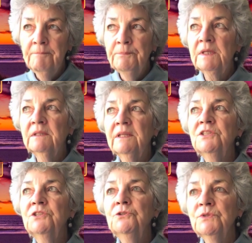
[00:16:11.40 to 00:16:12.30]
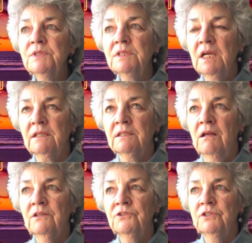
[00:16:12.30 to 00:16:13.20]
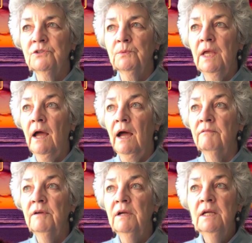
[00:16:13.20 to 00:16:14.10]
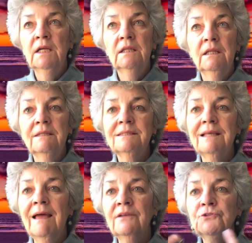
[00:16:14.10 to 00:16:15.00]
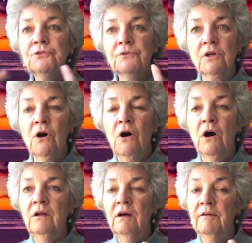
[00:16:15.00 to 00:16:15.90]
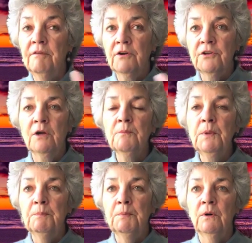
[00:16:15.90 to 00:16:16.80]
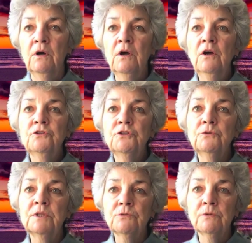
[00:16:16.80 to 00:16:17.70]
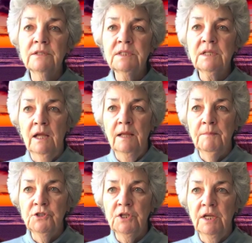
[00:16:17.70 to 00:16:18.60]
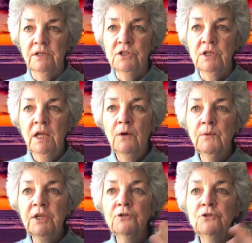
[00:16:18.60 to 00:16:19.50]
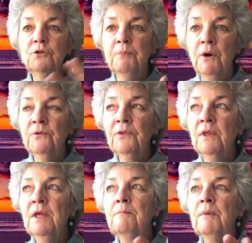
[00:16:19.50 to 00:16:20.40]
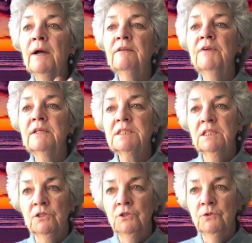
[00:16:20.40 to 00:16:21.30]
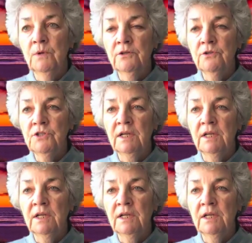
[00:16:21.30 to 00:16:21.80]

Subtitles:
Let's use the technologies we have. Let's answer the call of our young people to address climate change. And we can do both by investing in new energy.